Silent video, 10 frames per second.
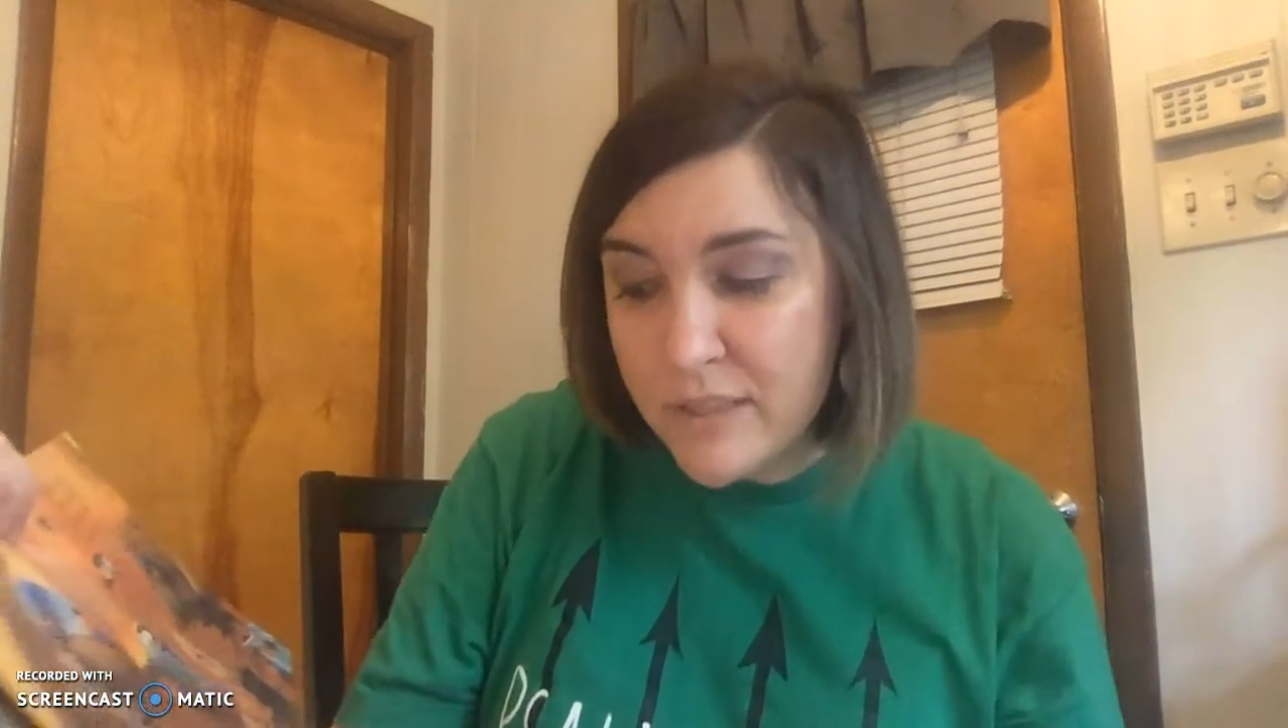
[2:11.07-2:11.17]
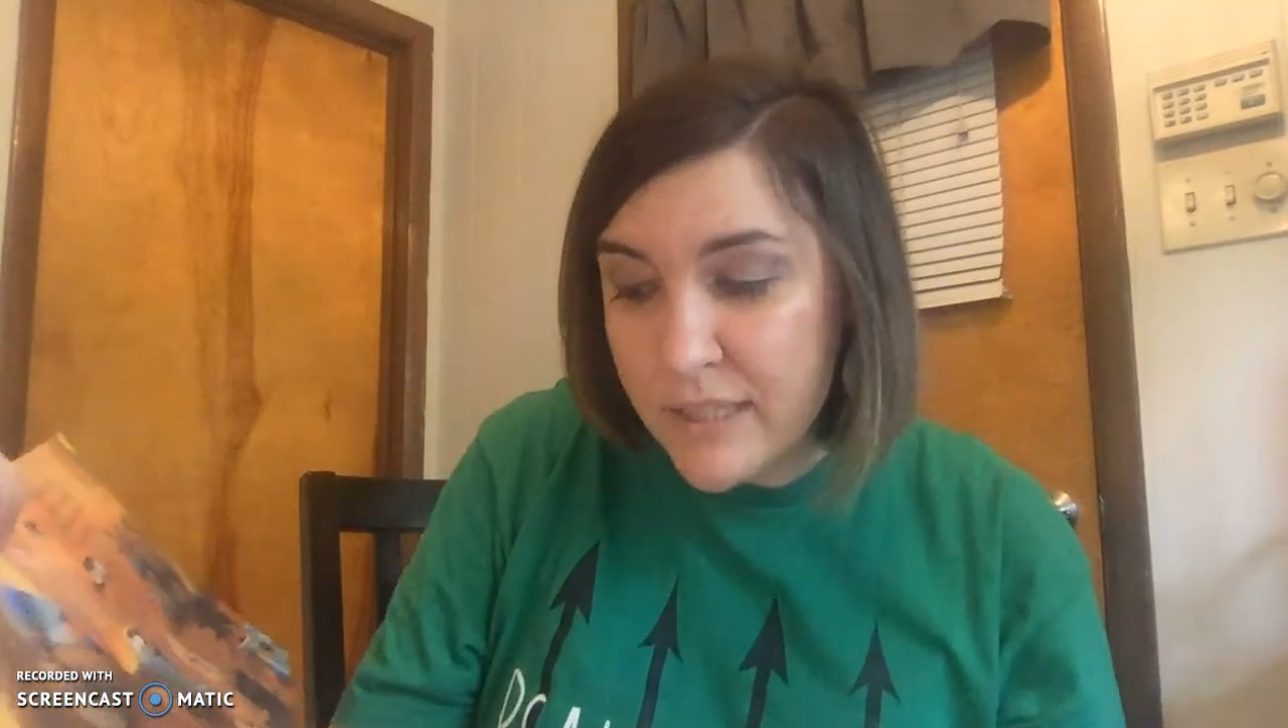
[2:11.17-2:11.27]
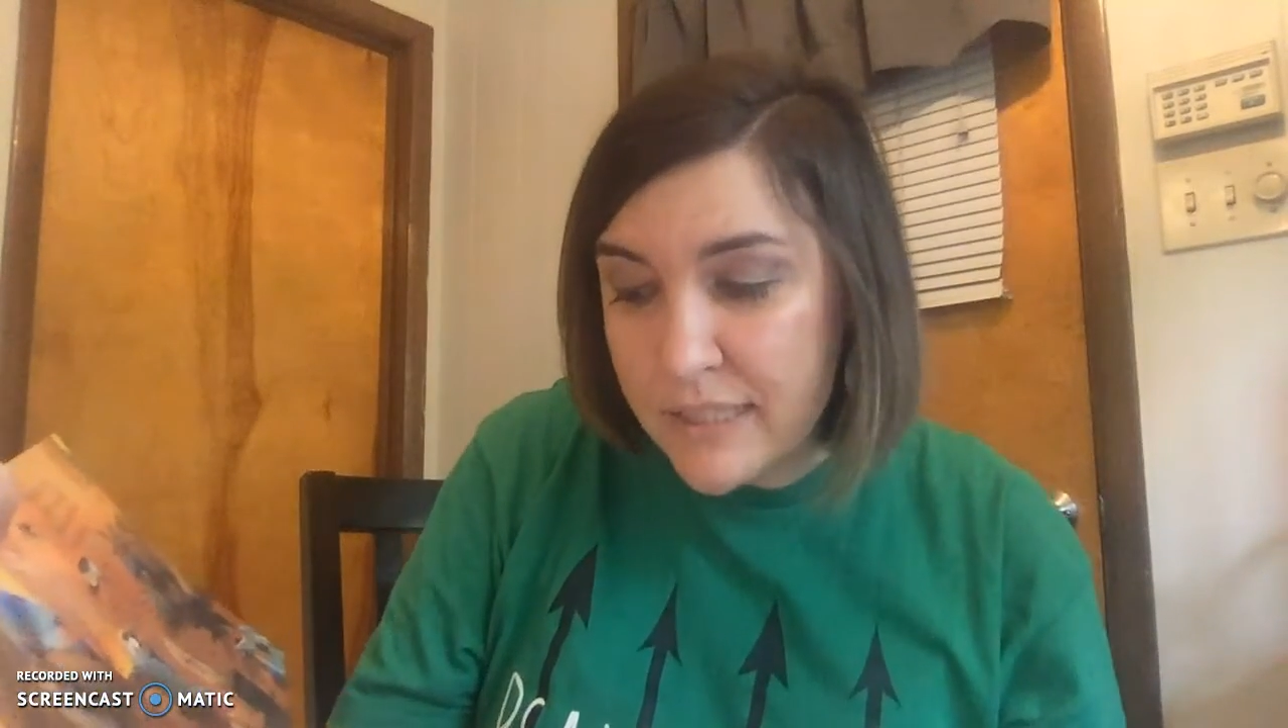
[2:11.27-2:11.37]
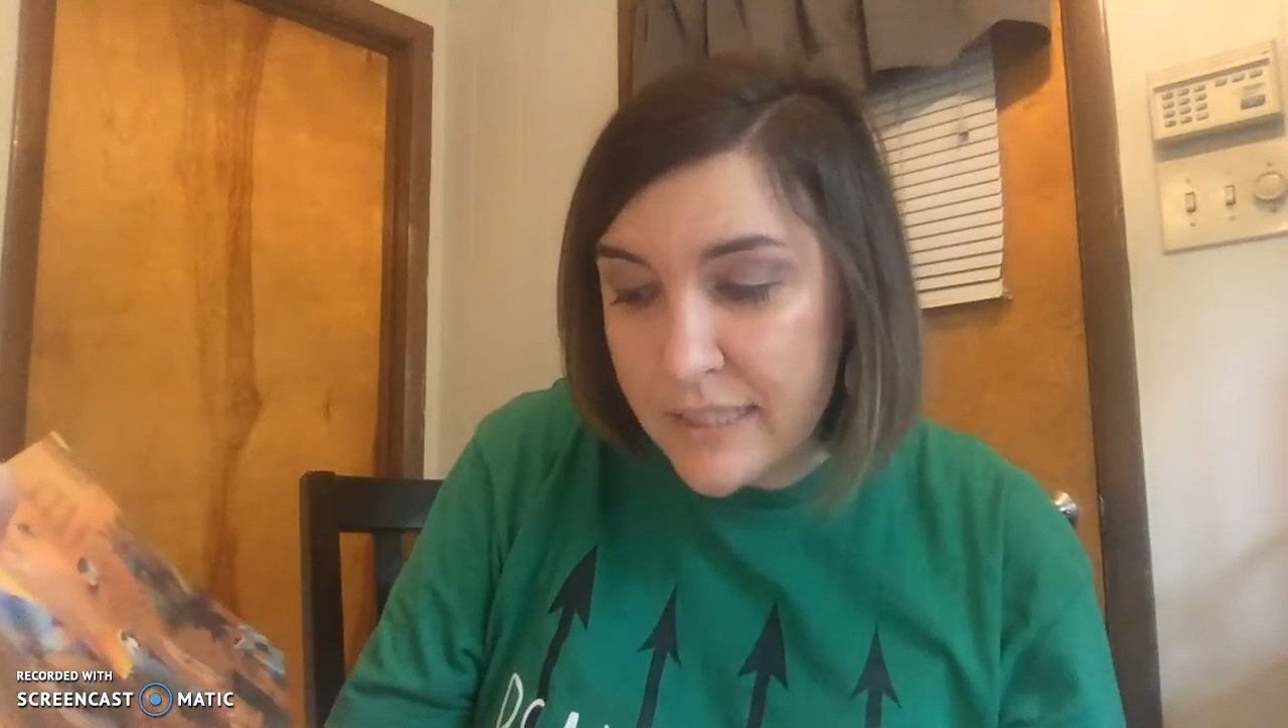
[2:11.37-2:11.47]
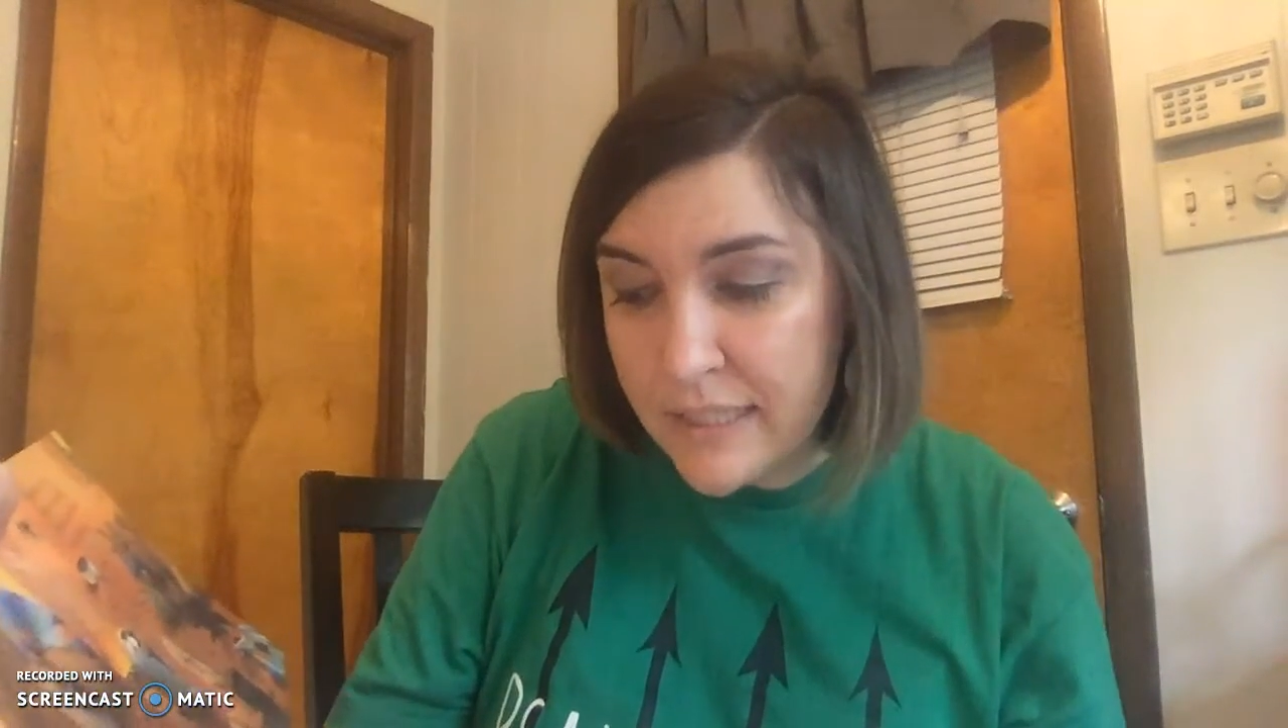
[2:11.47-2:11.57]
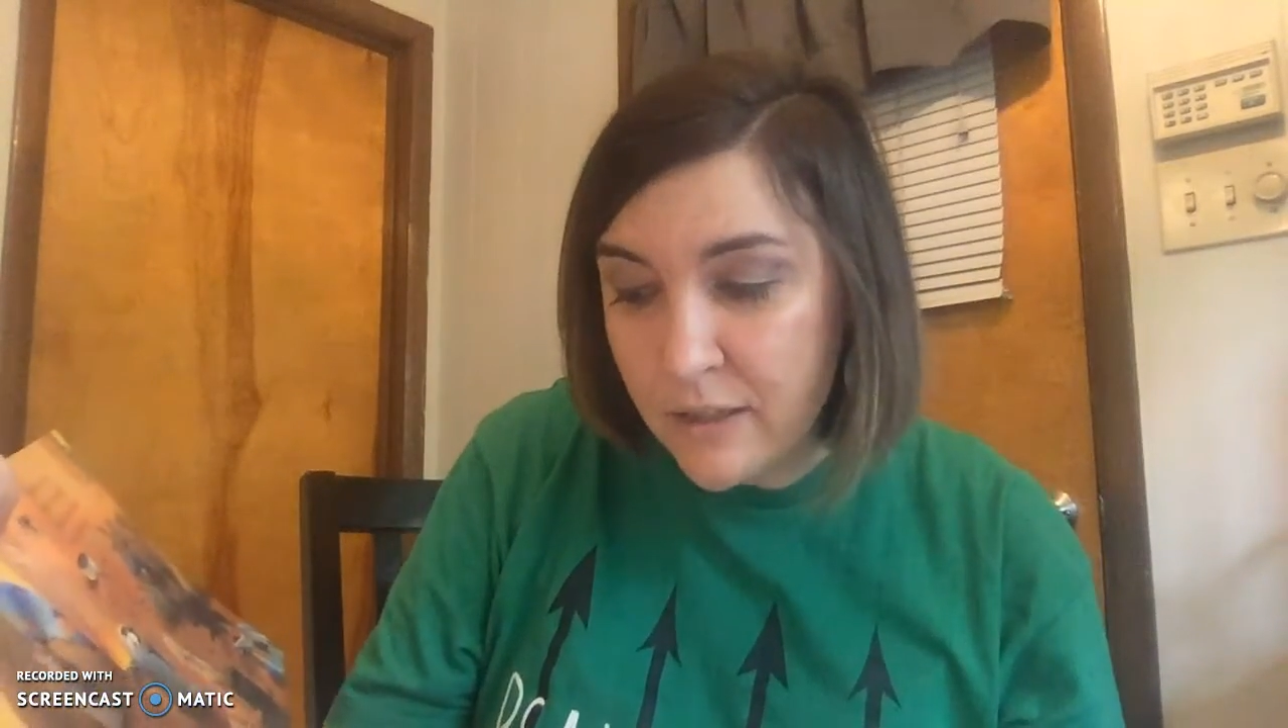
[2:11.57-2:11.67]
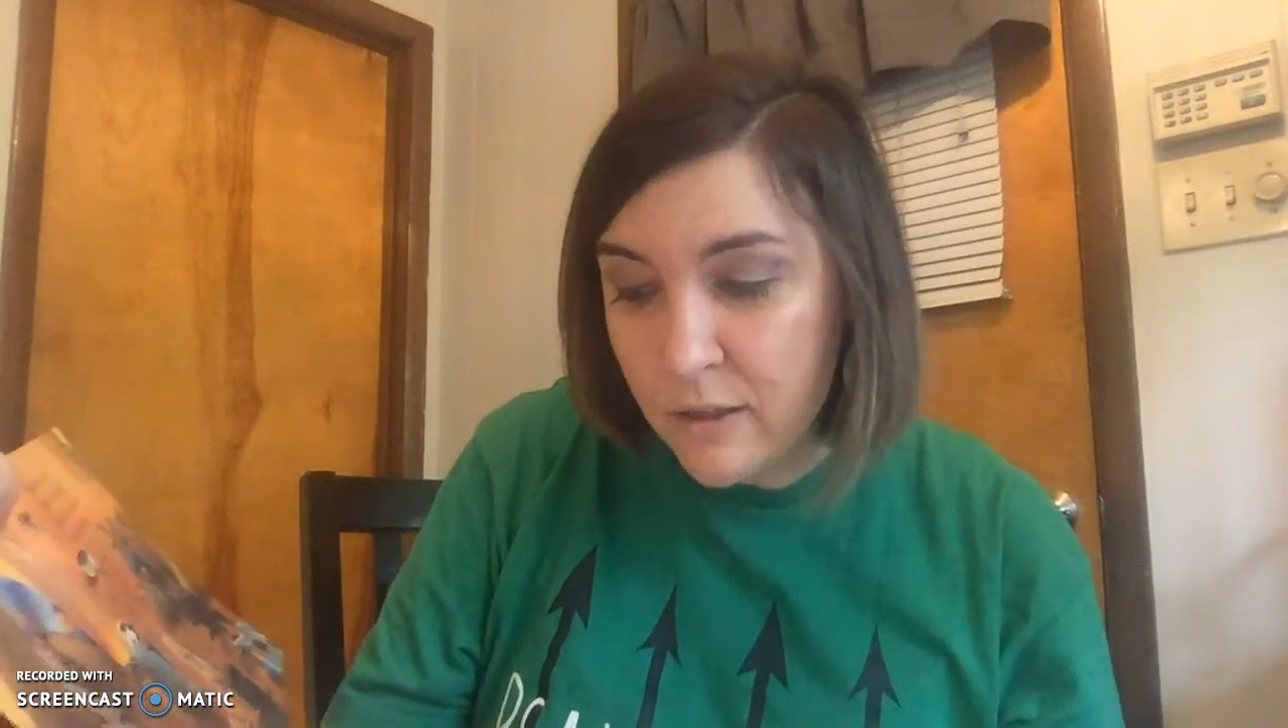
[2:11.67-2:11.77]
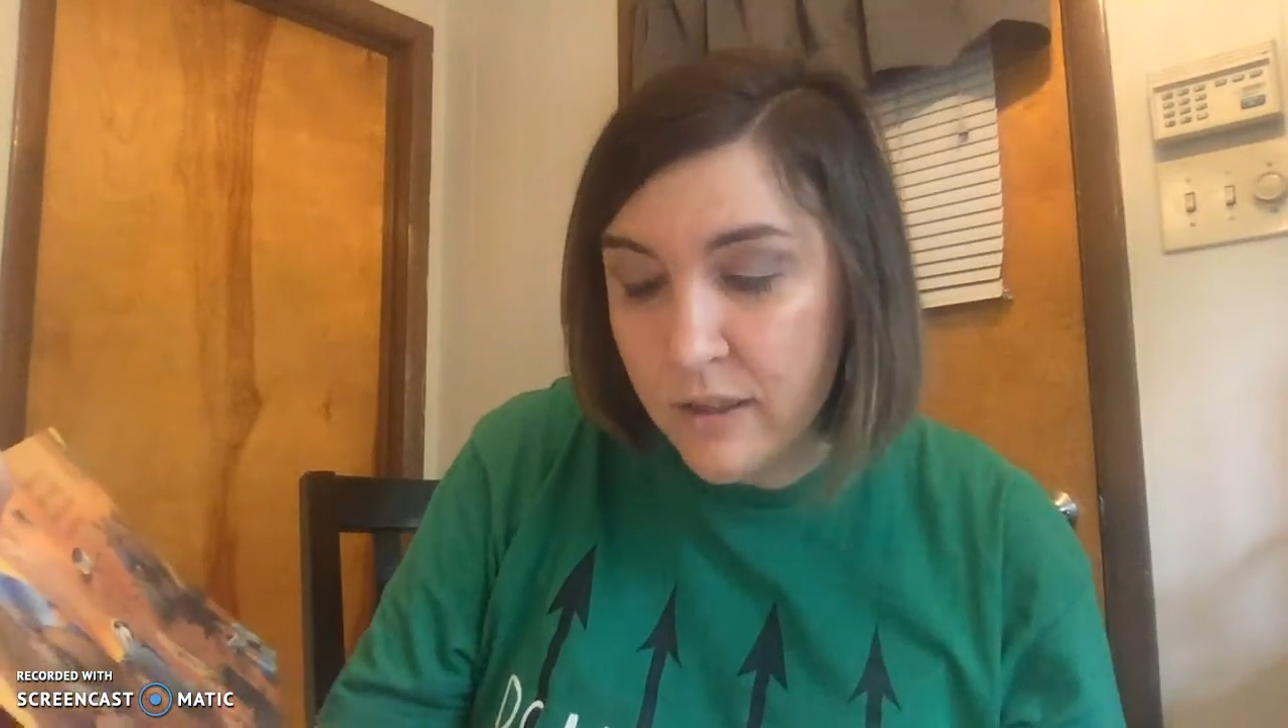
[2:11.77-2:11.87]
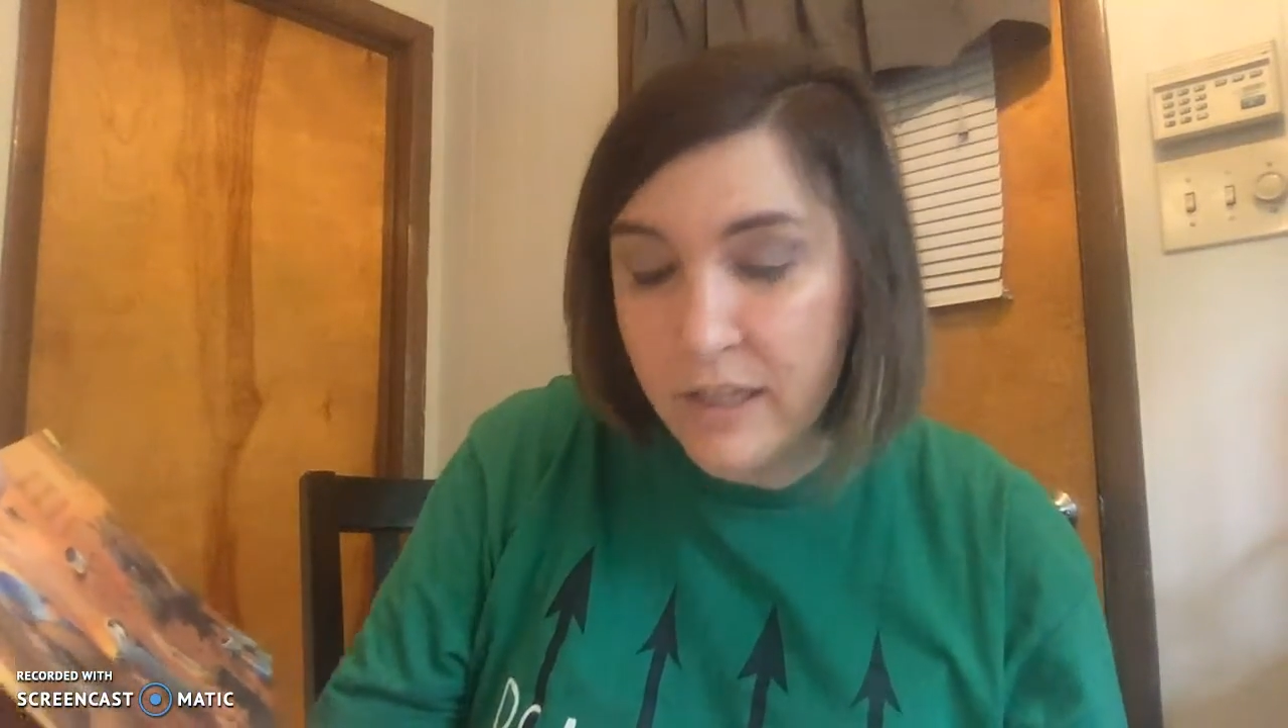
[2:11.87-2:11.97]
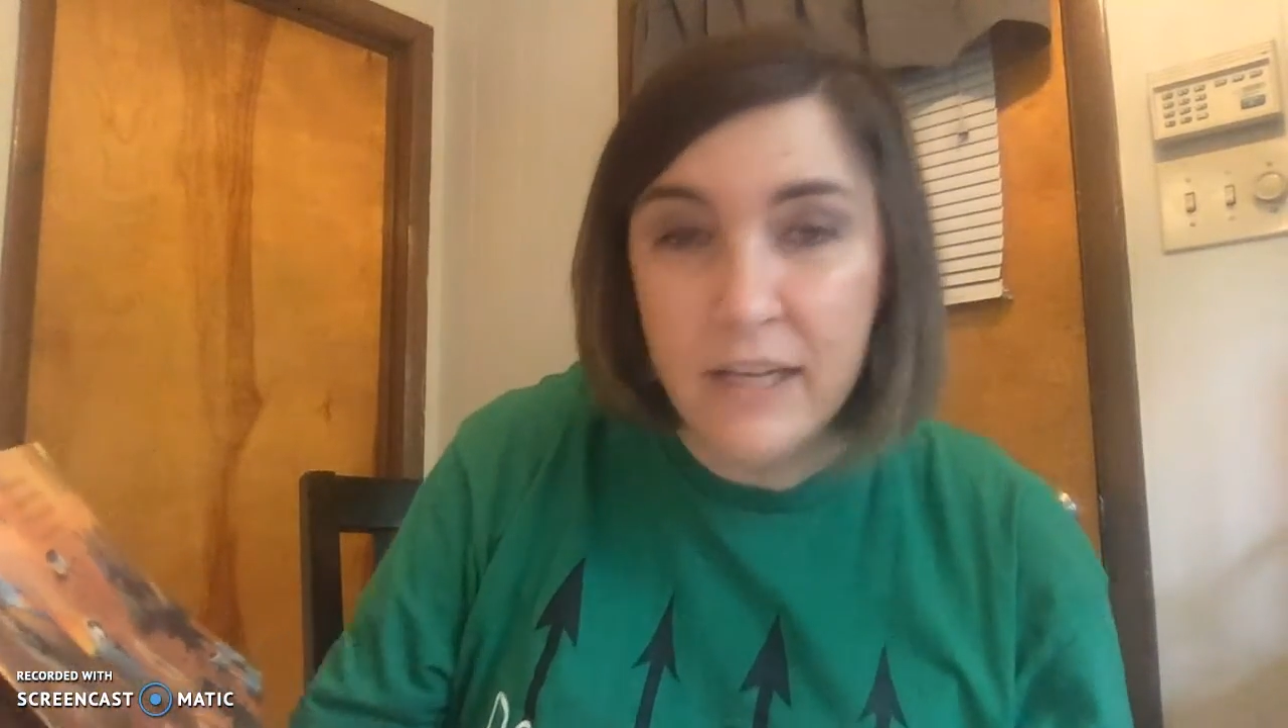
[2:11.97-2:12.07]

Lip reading: in his ear,